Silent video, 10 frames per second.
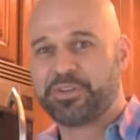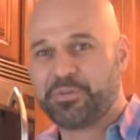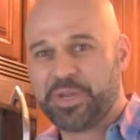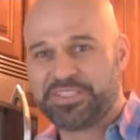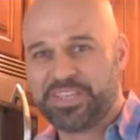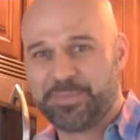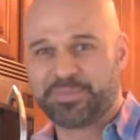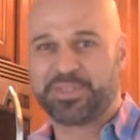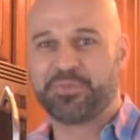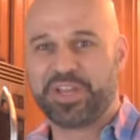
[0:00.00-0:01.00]
great
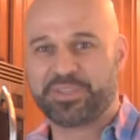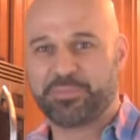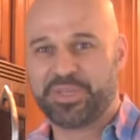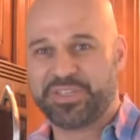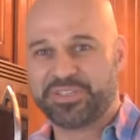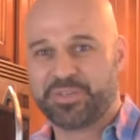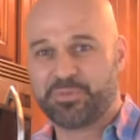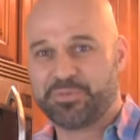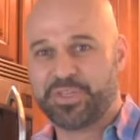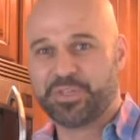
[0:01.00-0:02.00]
tips and recipes and
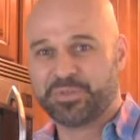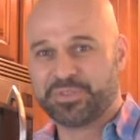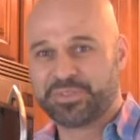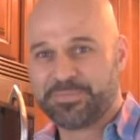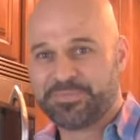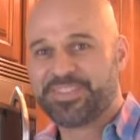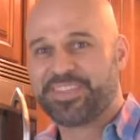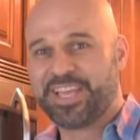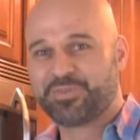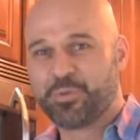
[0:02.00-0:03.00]
reviews.
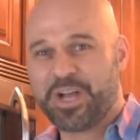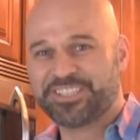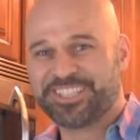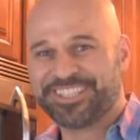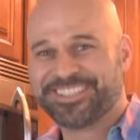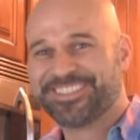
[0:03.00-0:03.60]
Thanks for watching.